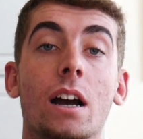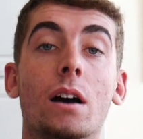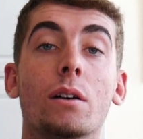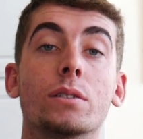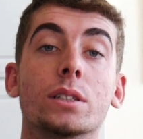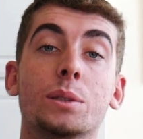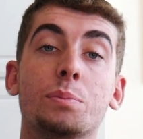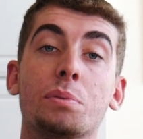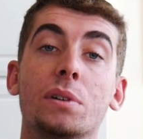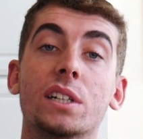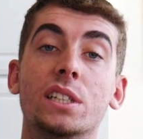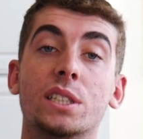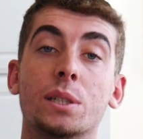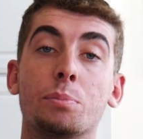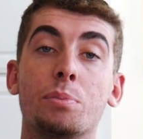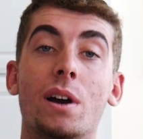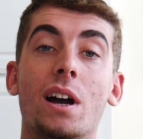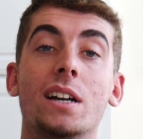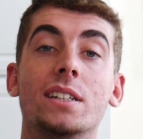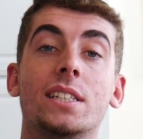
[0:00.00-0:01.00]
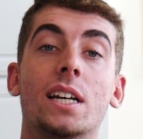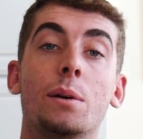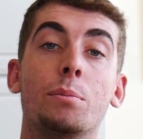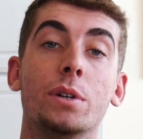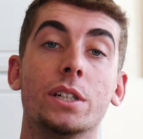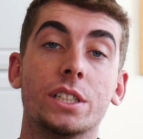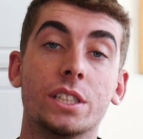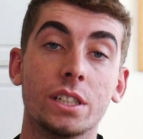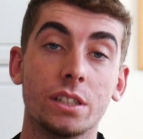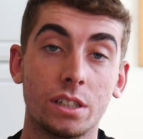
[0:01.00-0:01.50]
I was pretty surprised how
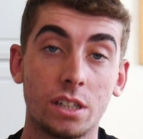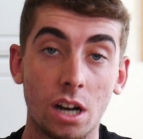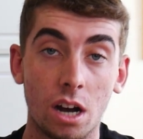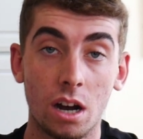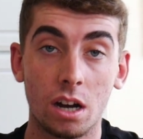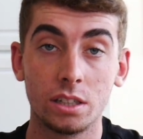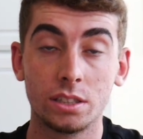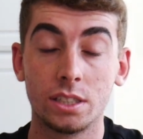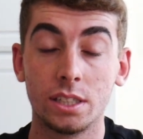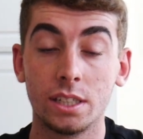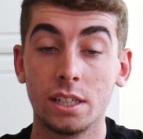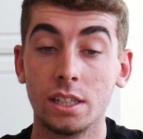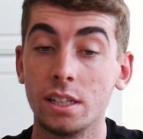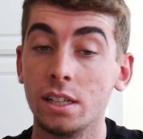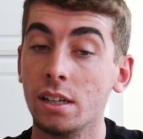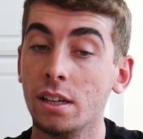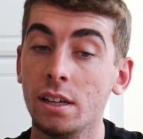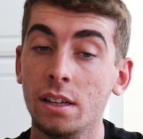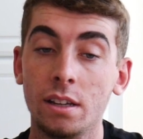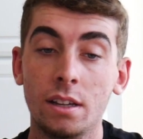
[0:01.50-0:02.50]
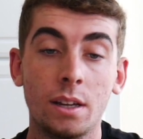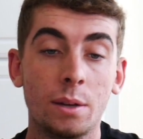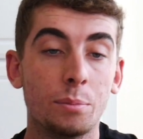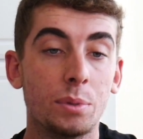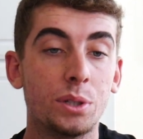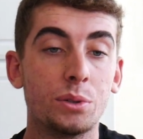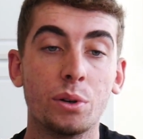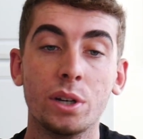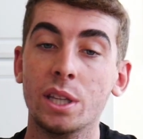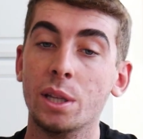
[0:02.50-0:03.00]
much it costed
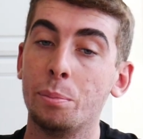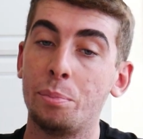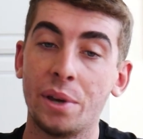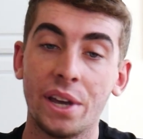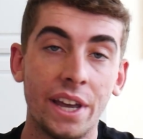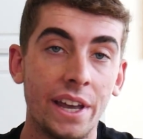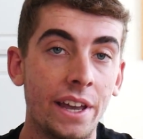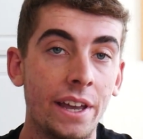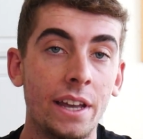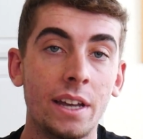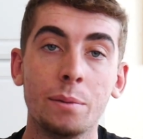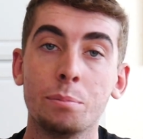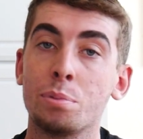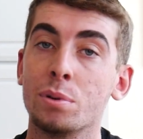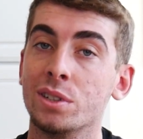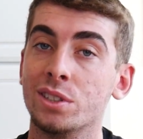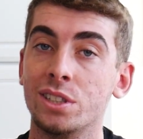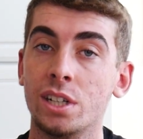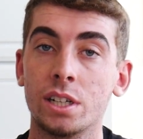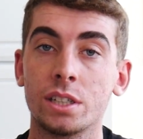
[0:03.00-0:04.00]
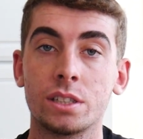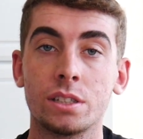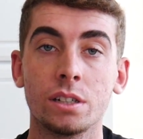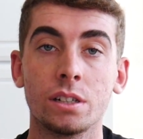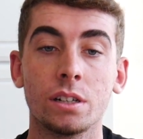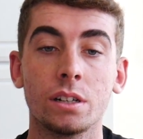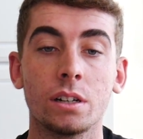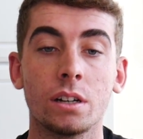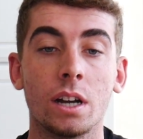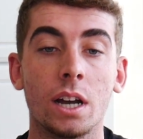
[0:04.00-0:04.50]
between the paint,
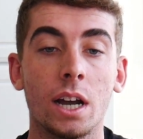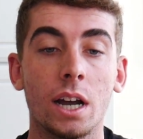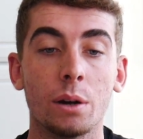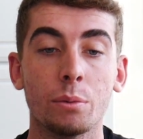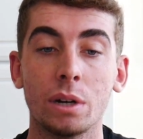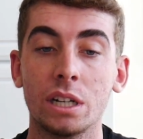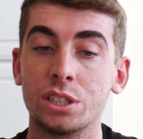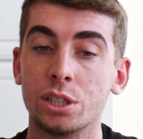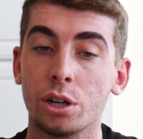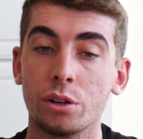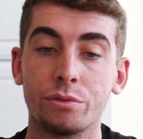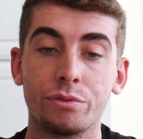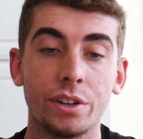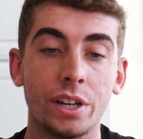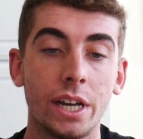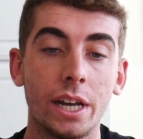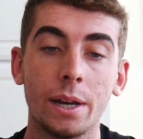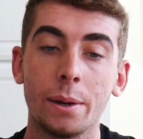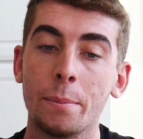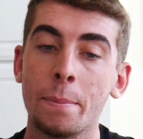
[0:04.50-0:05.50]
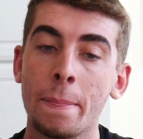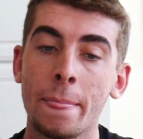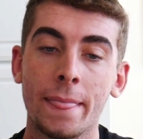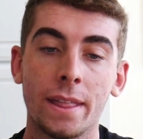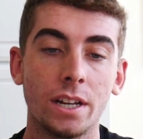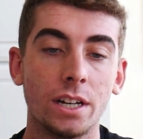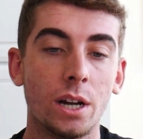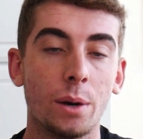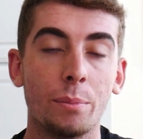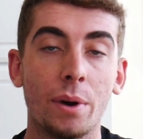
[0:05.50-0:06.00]
projector, retrofit,
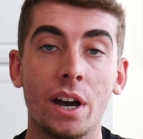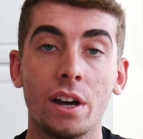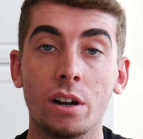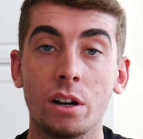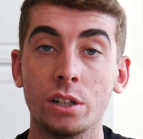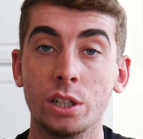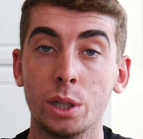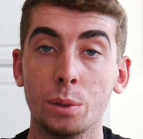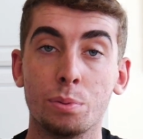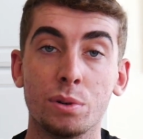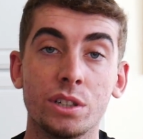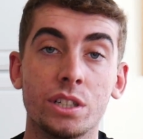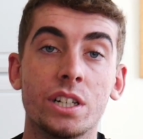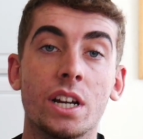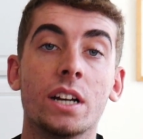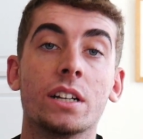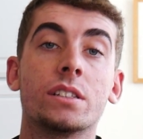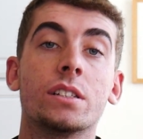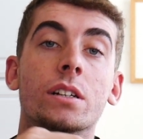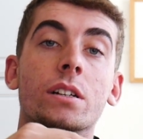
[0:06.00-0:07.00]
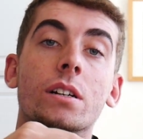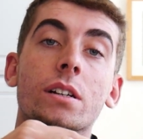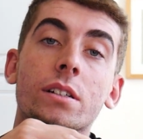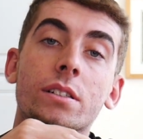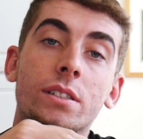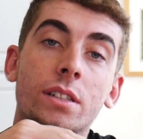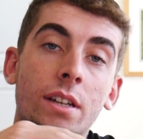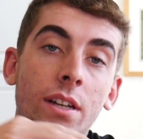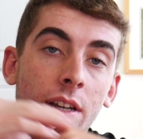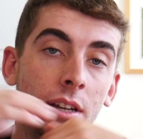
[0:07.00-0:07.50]
buying all new projectors,